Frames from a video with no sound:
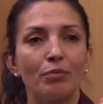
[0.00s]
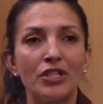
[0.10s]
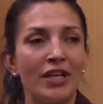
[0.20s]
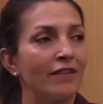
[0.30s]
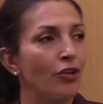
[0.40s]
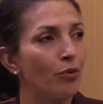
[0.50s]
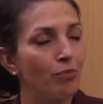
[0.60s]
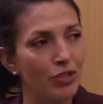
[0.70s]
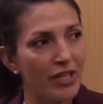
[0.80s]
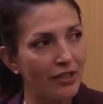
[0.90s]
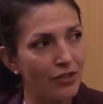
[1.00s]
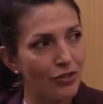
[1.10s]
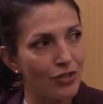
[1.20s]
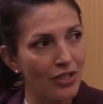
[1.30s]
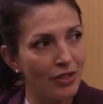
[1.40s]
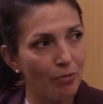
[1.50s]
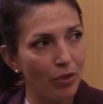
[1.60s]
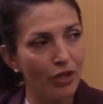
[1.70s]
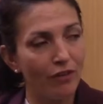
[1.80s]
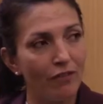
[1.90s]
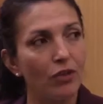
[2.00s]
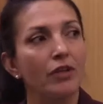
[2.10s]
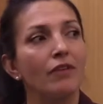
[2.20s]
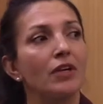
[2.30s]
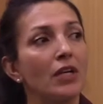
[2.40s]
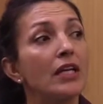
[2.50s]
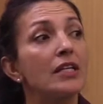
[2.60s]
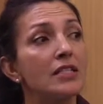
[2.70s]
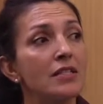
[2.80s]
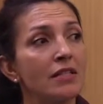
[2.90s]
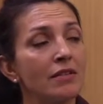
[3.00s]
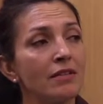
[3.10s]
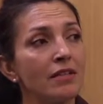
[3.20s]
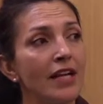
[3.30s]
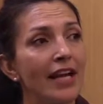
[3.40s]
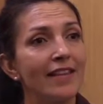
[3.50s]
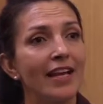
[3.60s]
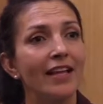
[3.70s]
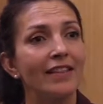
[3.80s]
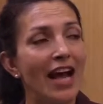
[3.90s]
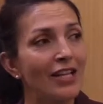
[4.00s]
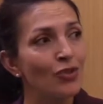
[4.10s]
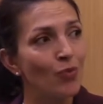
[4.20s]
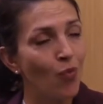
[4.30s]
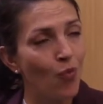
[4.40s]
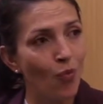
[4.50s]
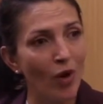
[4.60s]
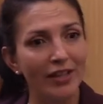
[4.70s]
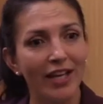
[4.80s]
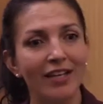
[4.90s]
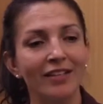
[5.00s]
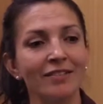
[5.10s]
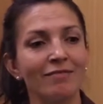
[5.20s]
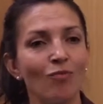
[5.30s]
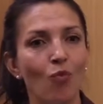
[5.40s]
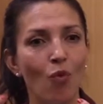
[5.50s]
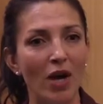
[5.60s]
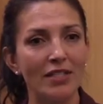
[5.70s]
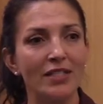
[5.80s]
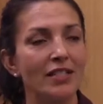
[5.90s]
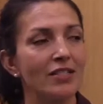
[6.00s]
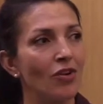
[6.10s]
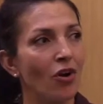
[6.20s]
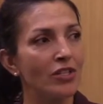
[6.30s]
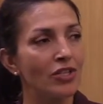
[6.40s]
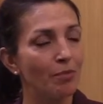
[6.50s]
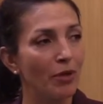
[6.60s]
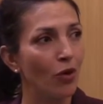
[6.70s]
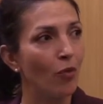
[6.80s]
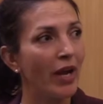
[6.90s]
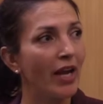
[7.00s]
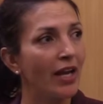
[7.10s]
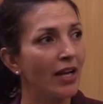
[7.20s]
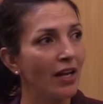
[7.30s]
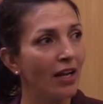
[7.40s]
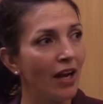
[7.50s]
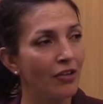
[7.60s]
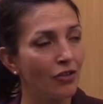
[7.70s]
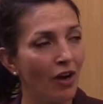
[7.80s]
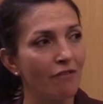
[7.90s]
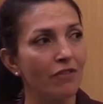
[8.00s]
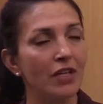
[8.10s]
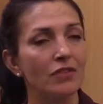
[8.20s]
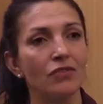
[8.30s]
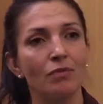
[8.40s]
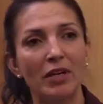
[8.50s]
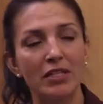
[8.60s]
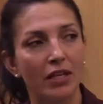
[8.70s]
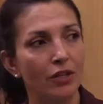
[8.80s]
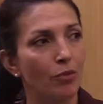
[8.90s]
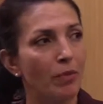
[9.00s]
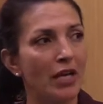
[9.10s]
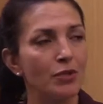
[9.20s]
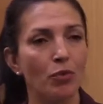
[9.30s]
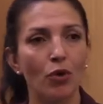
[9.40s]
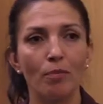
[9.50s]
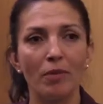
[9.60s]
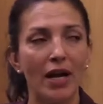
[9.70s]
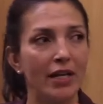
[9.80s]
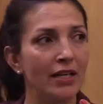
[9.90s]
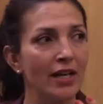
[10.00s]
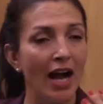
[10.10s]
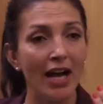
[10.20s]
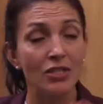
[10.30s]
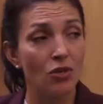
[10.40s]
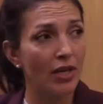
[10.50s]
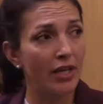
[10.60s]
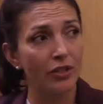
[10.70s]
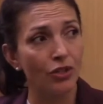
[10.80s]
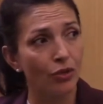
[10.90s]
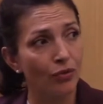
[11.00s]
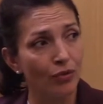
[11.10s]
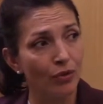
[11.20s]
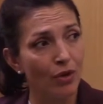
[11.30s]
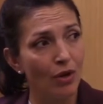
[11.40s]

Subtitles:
pretend they're your protectors, and they prey on vulnerabilities. And then that's when, then once they start chipping away at your confidence by taking your passport, by isolating you,